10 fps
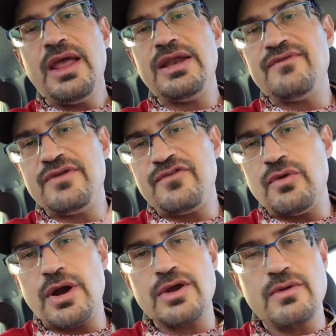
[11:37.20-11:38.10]
And even if
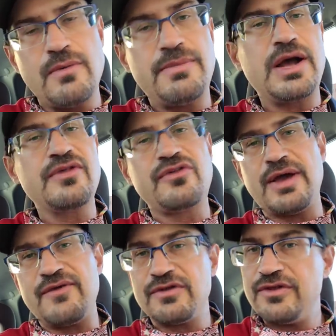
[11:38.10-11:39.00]
you are your own boss,
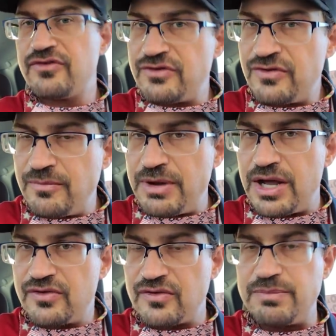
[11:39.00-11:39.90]
you have to listen to the
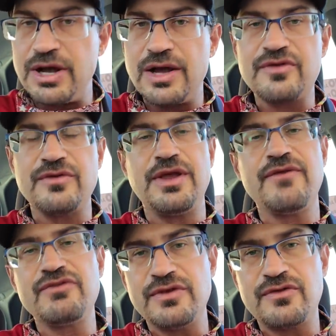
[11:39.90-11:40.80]
boss's boss, and you
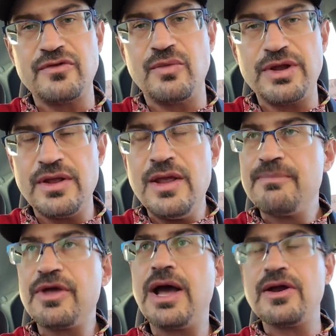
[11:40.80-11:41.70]
have to listen to what
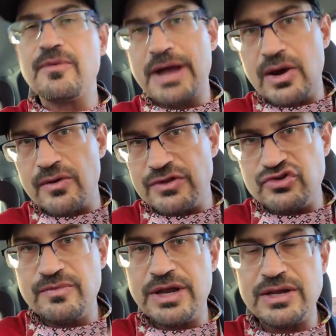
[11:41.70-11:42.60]
the higher power
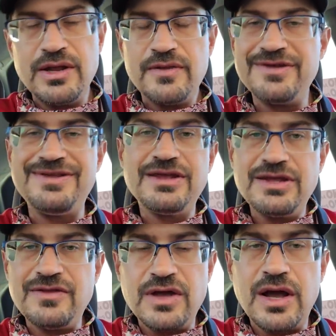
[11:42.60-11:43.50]
that you might, the
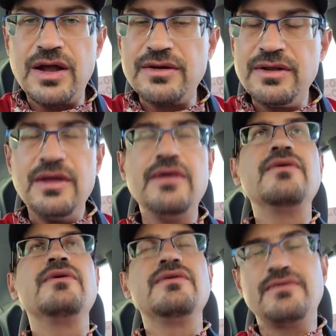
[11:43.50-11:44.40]
deity, the God,
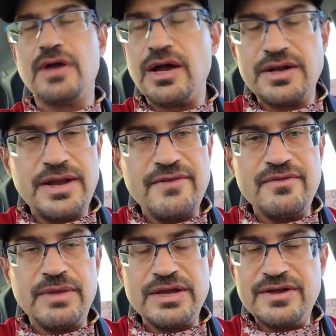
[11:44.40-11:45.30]
God in
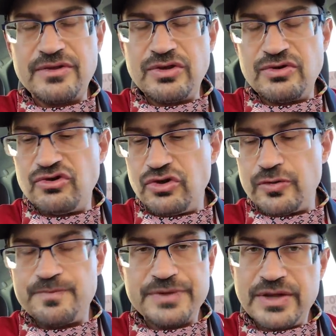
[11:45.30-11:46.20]
heaven might tell you to
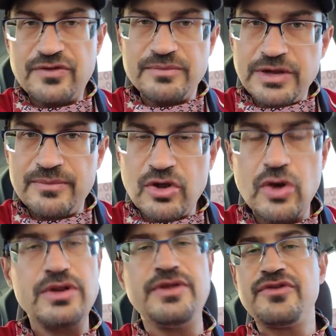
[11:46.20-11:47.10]
do. And it's sometimes
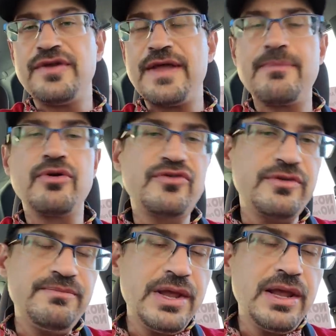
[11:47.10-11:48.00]
hard to listen to that
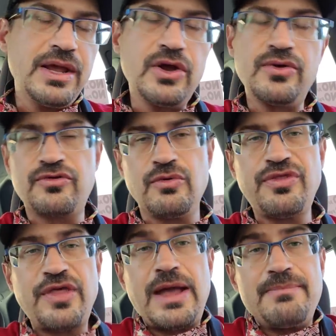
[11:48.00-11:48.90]
person and go through
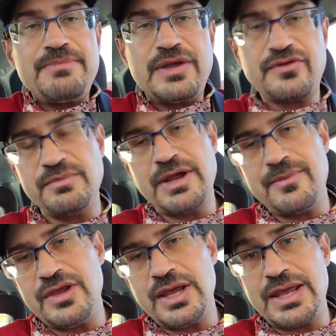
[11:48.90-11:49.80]
with that because
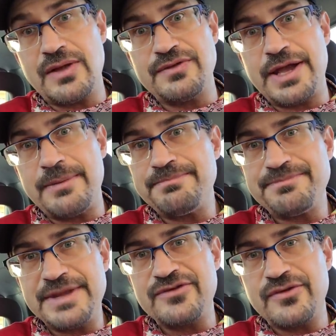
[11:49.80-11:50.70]
sometimes you get yelled at.
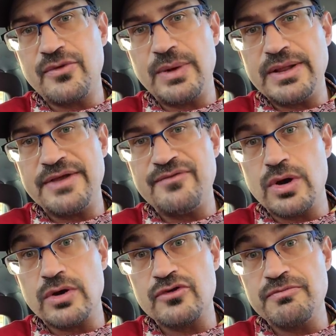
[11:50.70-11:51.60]
That's just the way life
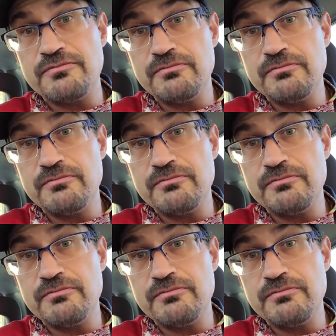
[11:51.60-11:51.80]
works.